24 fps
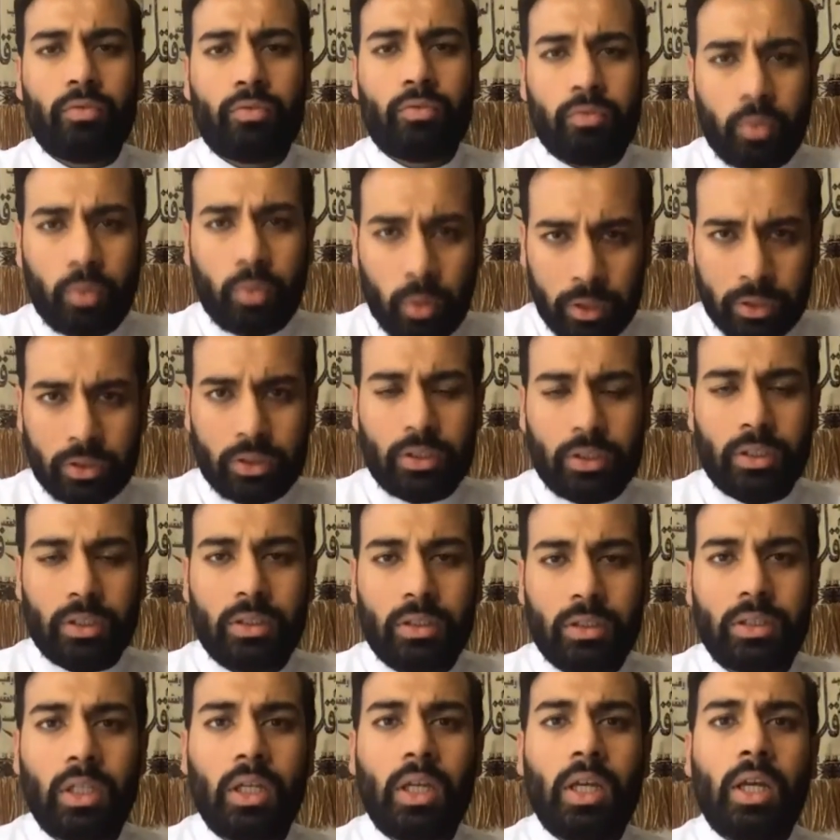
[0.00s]
For
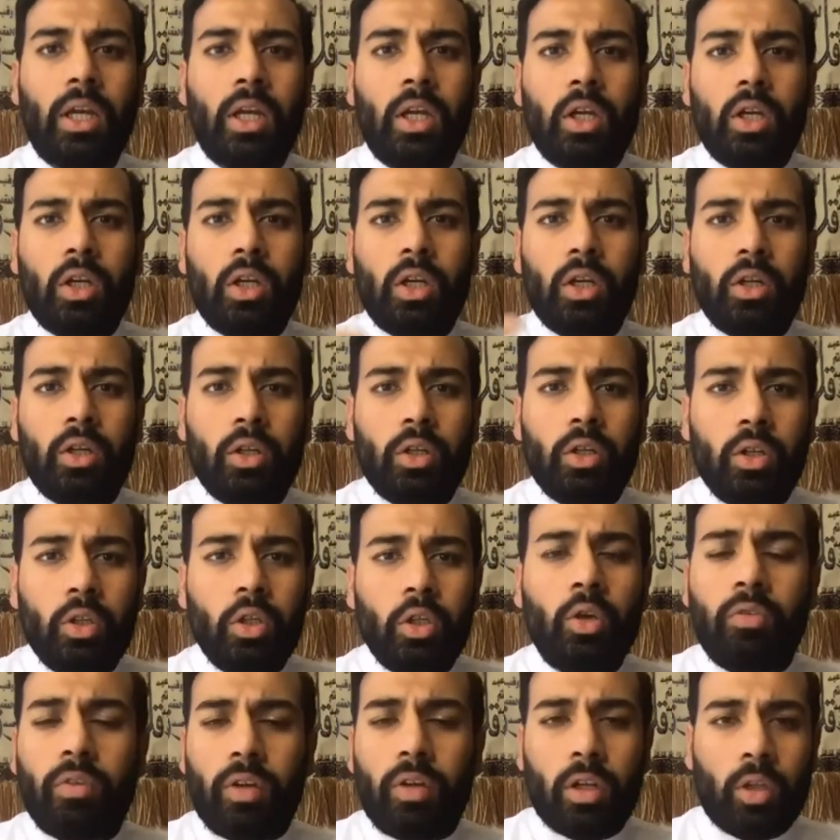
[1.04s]
instance,
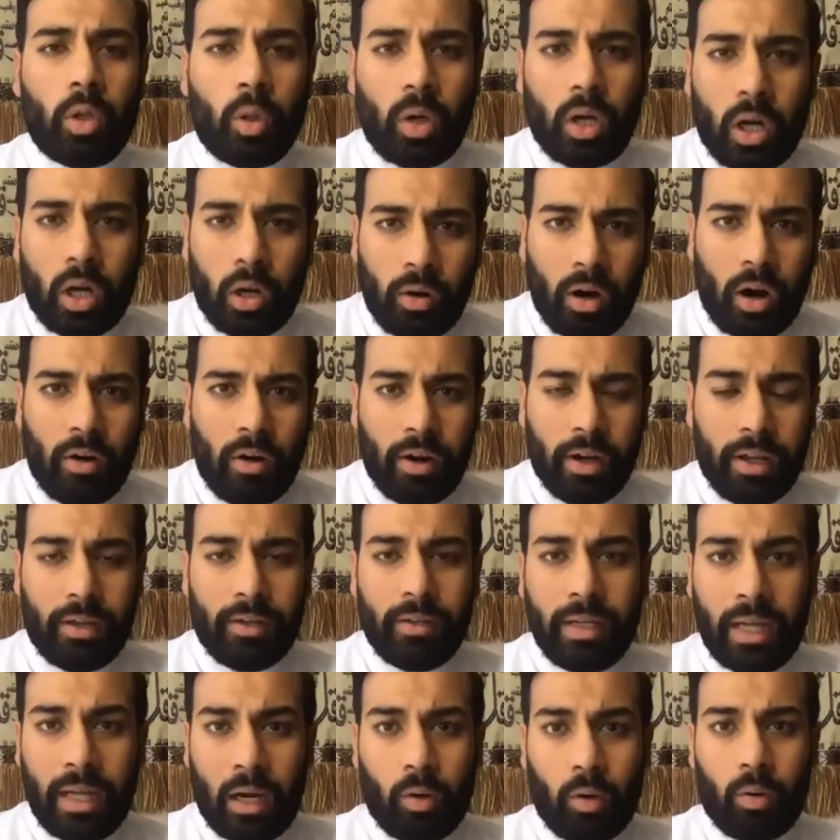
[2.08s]
you all know Harari.
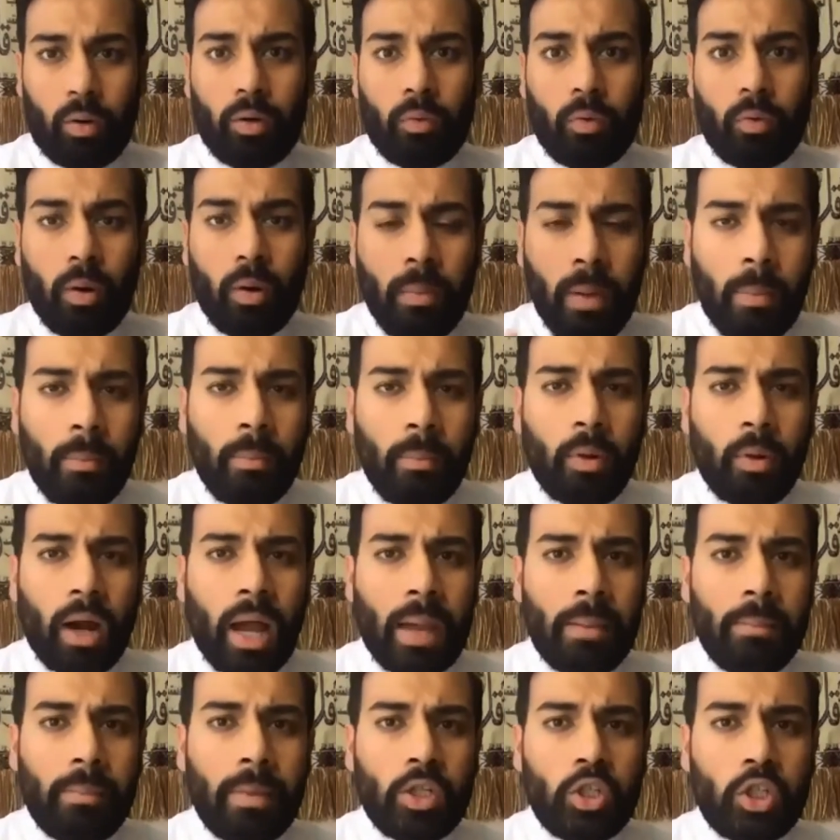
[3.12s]
Now, remember, I
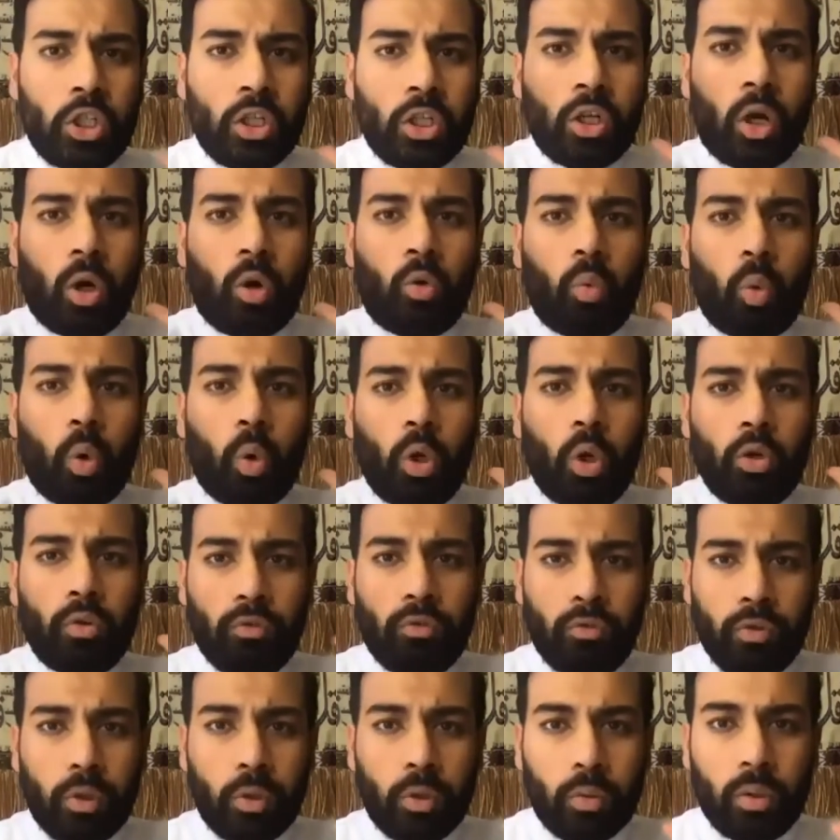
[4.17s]
mentioned a
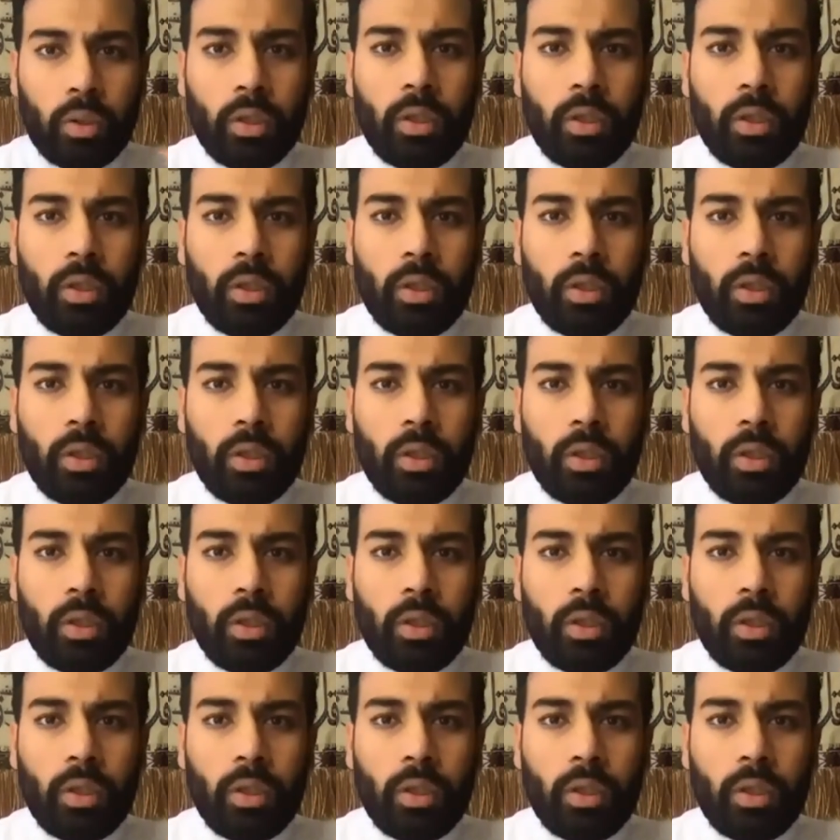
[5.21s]
worldview.